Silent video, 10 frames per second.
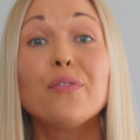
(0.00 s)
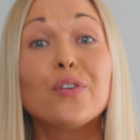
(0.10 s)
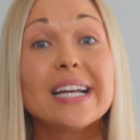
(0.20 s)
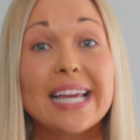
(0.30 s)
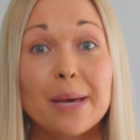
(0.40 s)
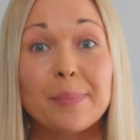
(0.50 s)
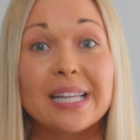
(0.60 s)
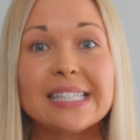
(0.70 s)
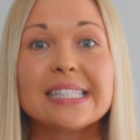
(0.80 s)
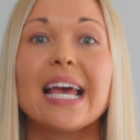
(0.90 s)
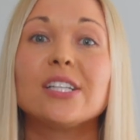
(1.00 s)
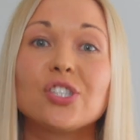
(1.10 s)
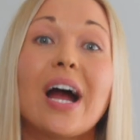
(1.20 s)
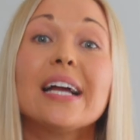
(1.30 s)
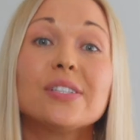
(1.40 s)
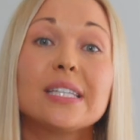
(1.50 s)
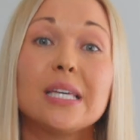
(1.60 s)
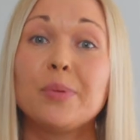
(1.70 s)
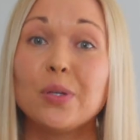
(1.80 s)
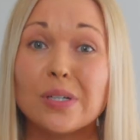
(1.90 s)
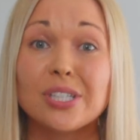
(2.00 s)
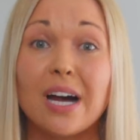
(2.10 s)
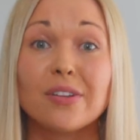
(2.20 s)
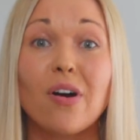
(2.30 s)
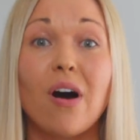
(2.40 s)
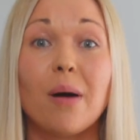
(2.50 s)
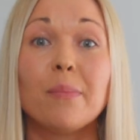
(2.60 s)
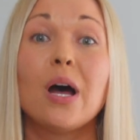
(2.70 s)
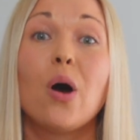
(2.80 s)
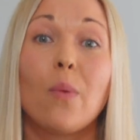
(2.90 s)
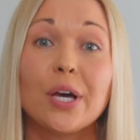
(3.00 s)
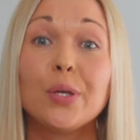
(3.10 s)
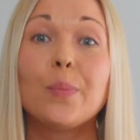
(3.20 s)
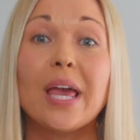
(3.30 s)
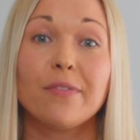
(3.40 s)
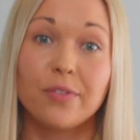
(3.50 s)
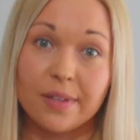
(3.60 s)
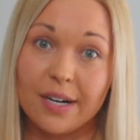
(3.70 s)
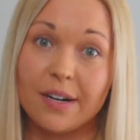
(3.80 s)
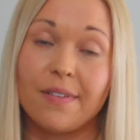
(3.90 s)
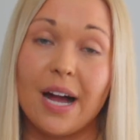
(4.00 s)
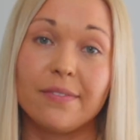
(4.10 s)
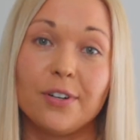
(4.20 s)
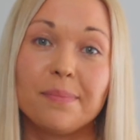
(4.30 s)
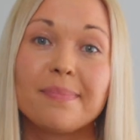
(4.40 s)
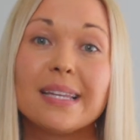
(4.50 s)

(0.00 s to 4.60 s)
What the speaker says: for an ambulance and try to keep your child calm while you wait for their arrival.